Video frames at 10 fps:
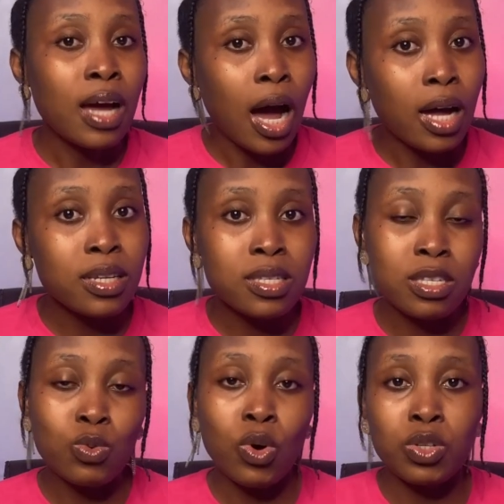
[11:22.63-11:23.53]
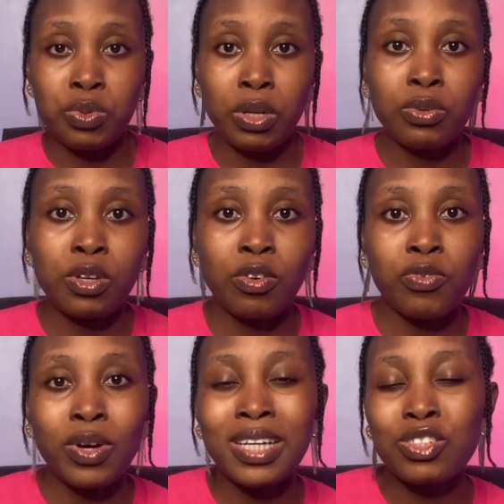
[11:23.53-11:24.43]
this is what we are looking
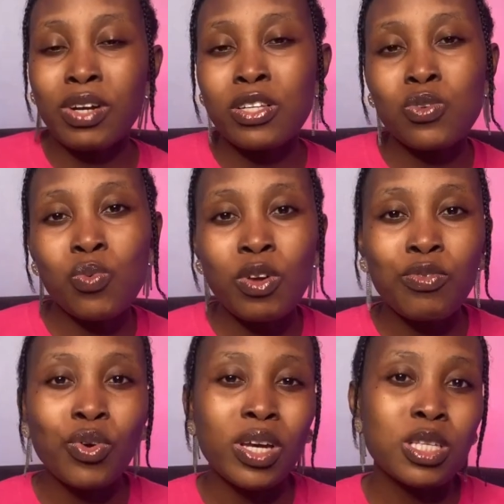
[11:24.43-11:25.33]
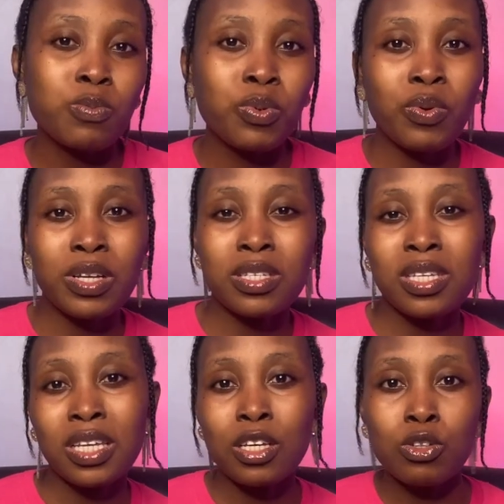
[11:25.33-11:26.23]
for, and try to weave your experience
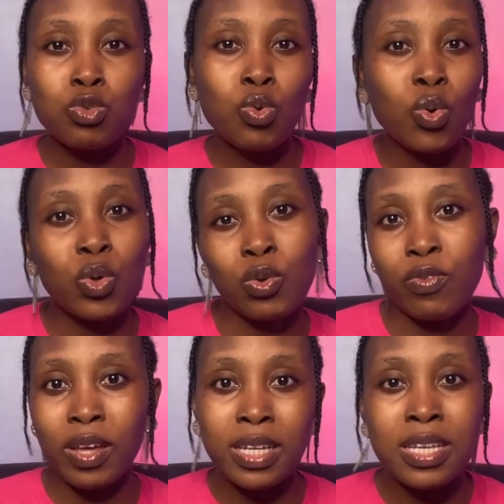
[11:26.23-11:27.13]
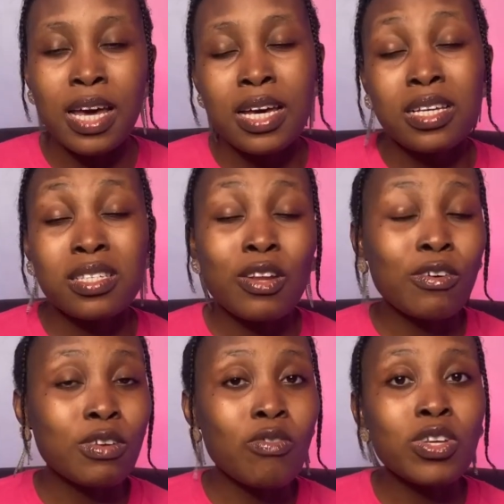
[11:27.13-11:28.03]
into all of that, instead
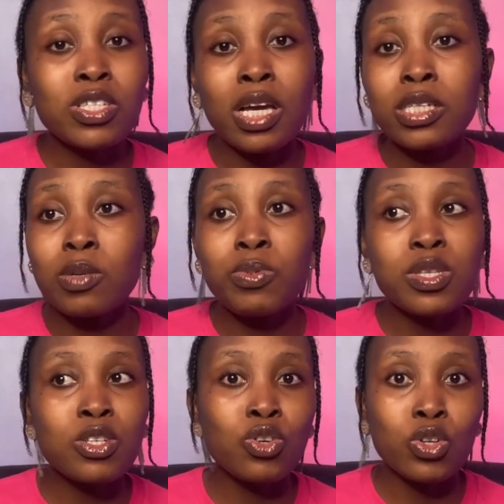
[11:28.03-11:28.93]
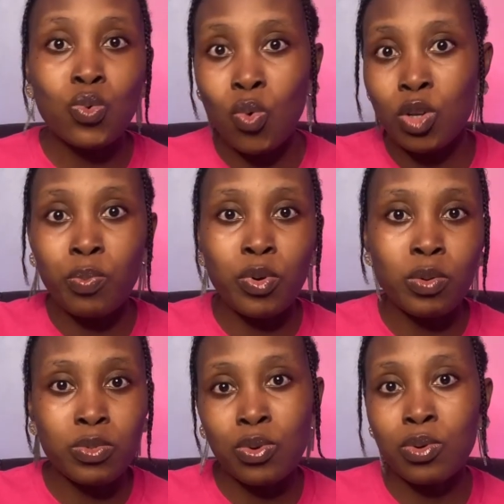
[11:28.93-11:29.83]
of giving ChatGPT just one
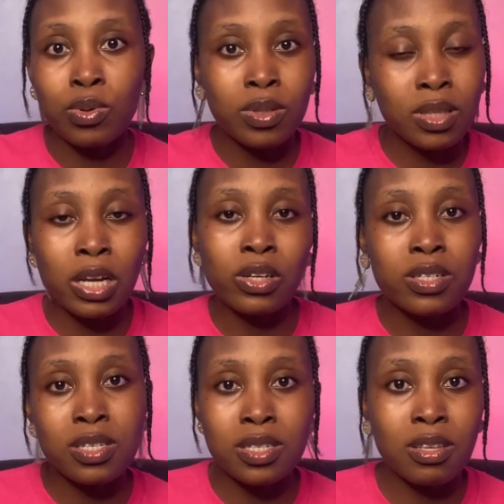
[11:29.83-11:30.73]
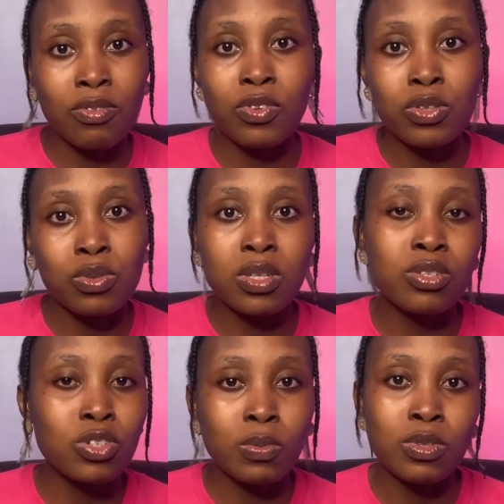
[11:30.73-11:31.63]
prompt, oh, tailor this CV to this
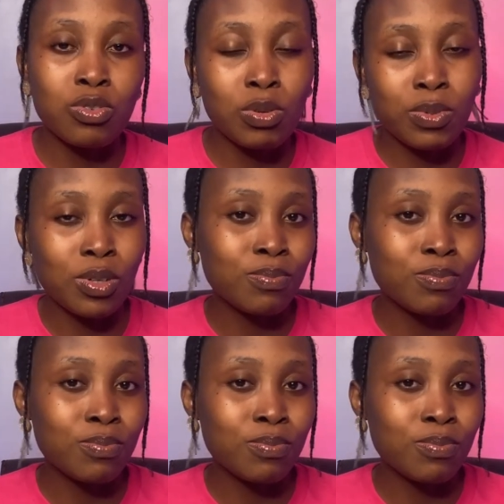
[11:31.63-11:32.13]
job description.